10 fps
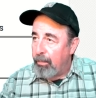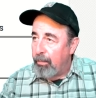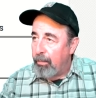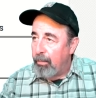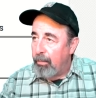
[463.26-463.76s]

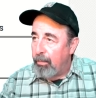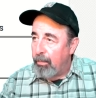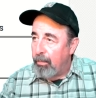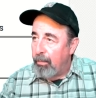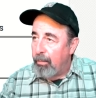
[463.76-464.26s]

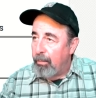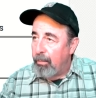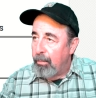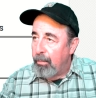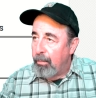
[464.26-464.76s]

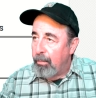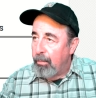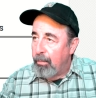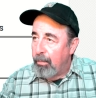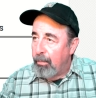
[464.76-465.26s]

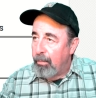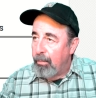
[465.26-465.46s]
Nothing is said.